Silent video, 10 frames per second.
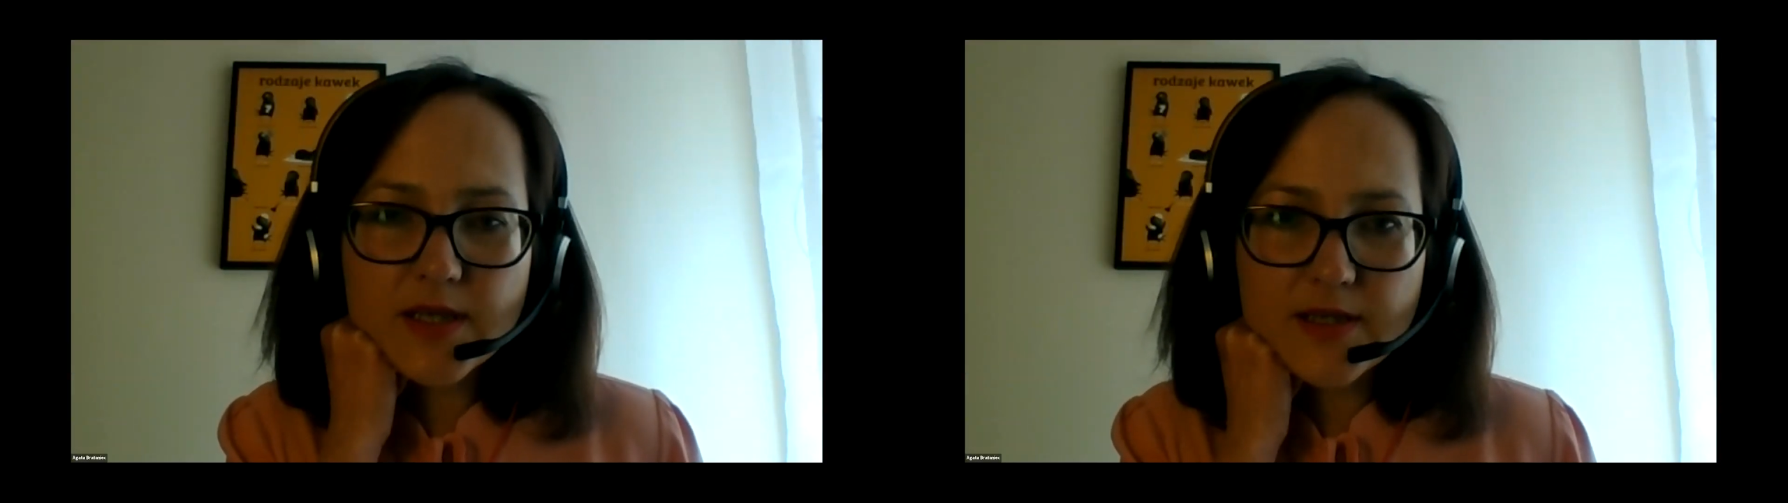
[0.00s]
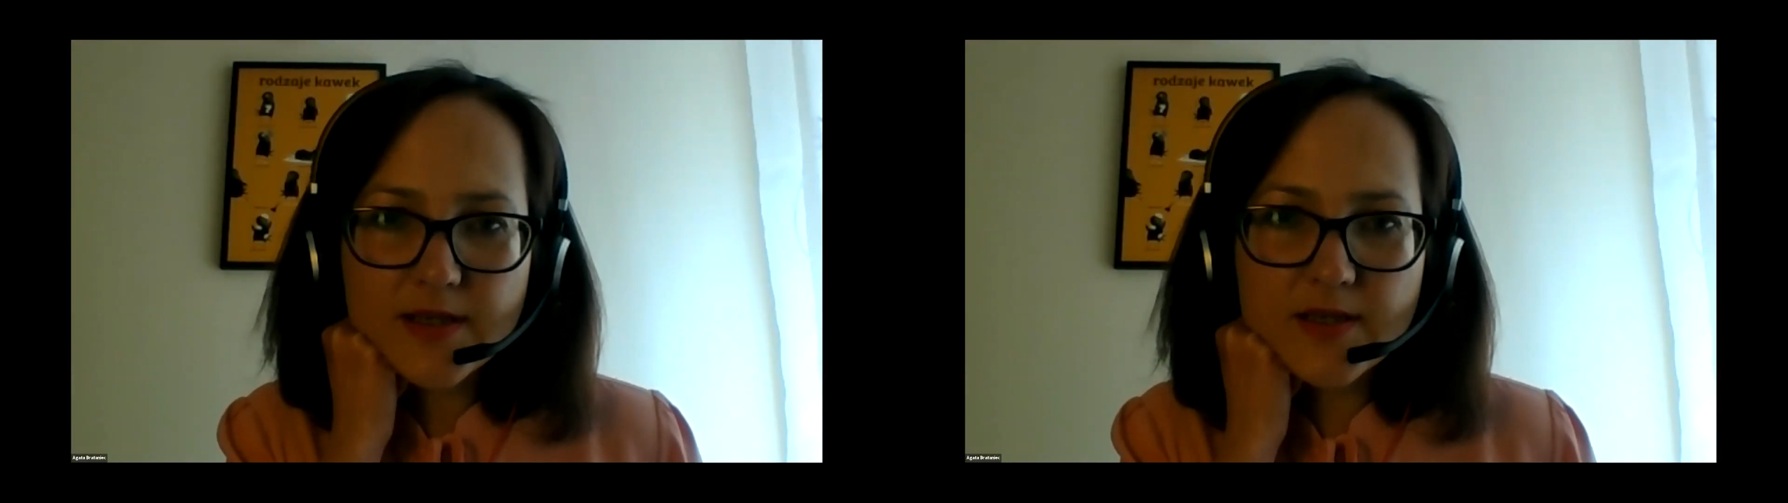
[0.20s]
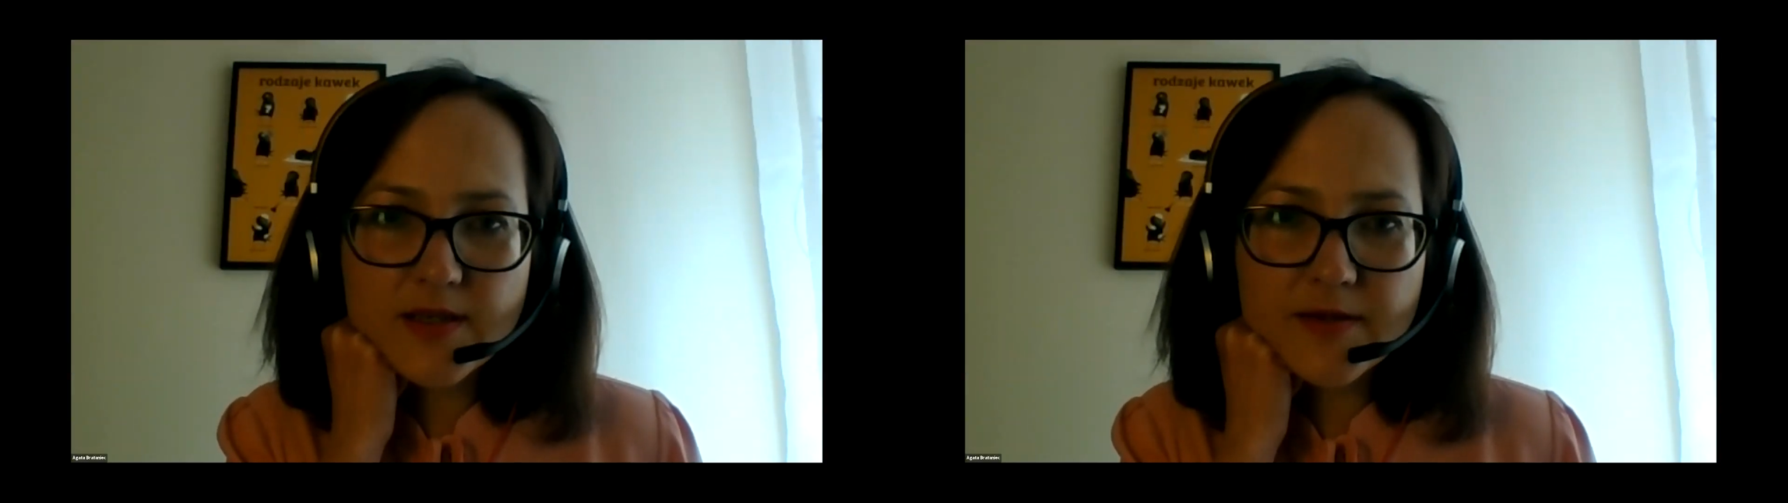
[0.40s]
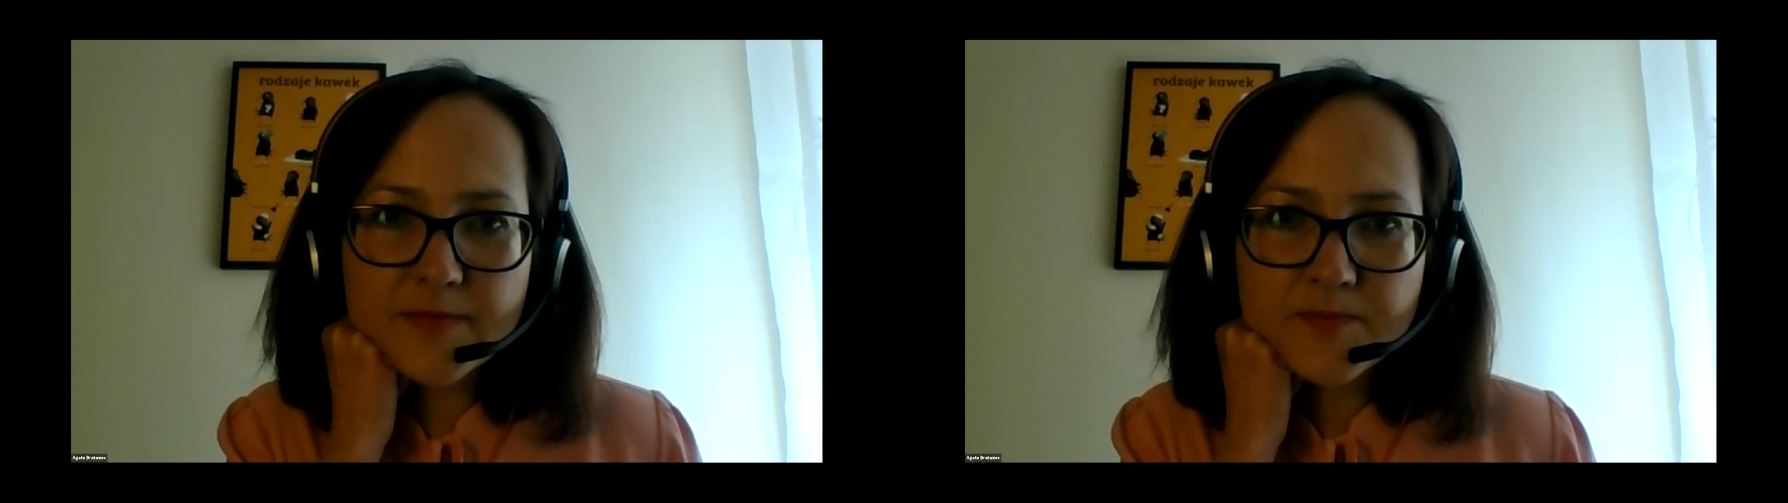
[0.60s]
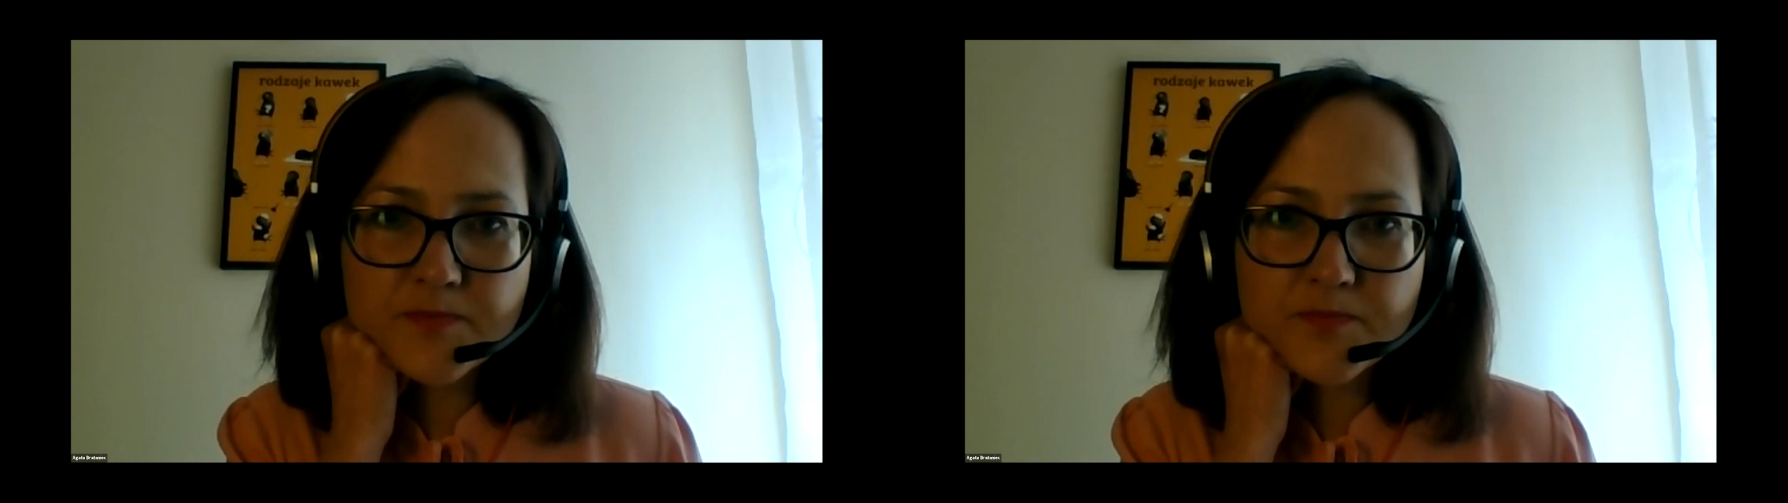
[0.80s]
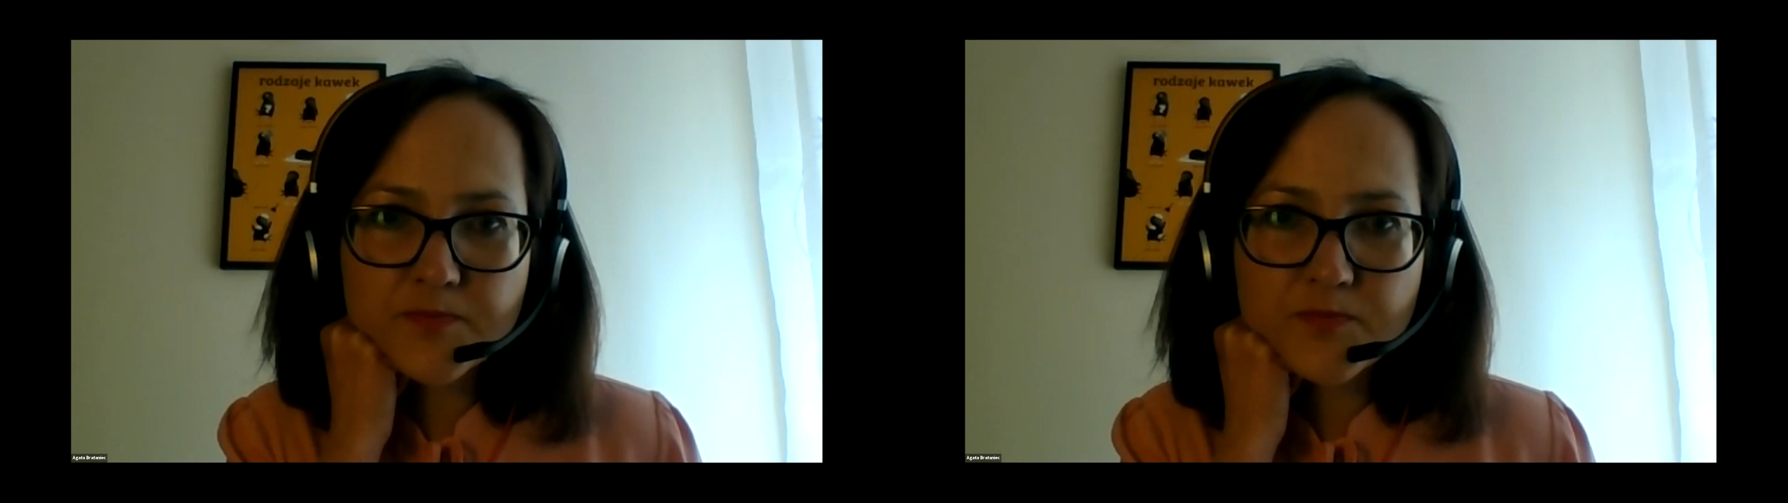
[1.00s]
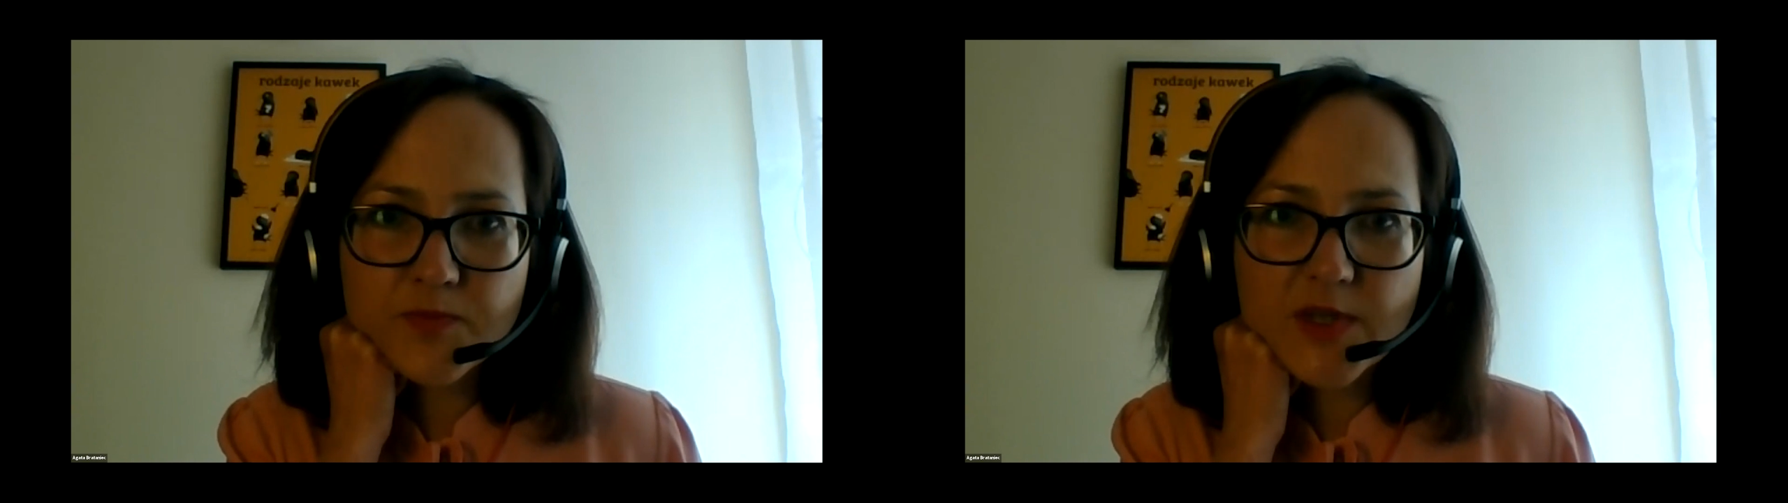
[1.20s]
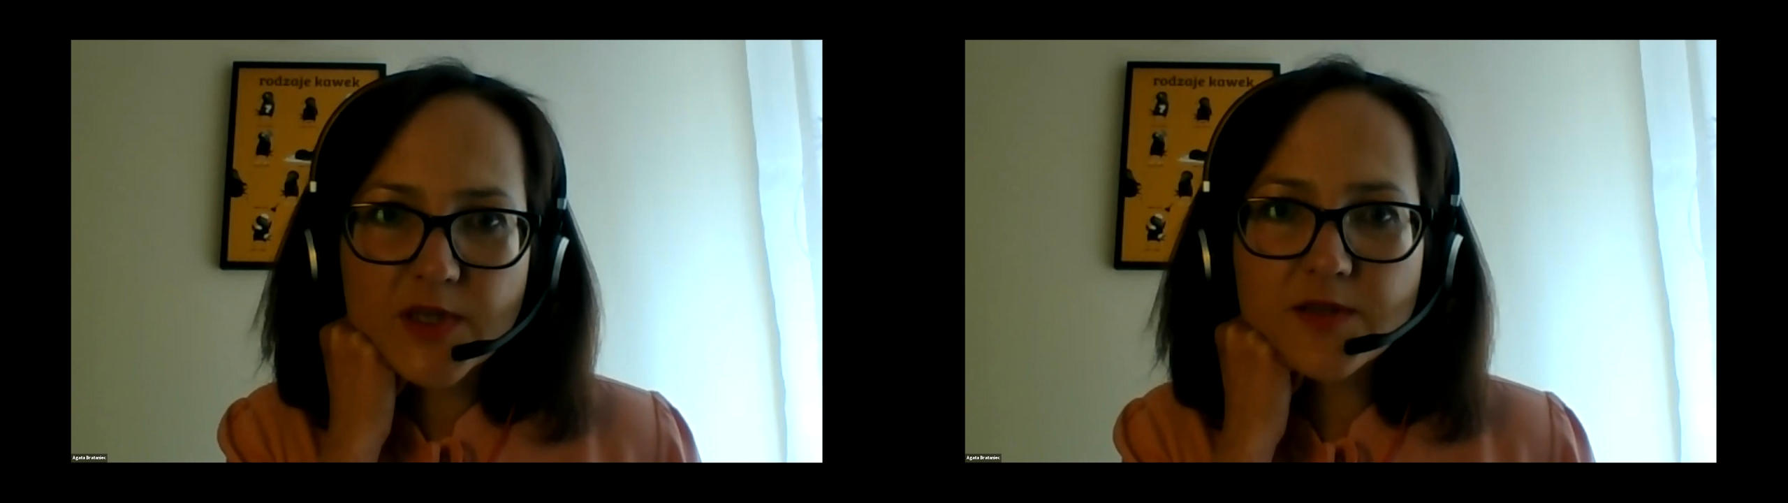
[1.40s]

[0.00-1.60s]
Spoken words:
a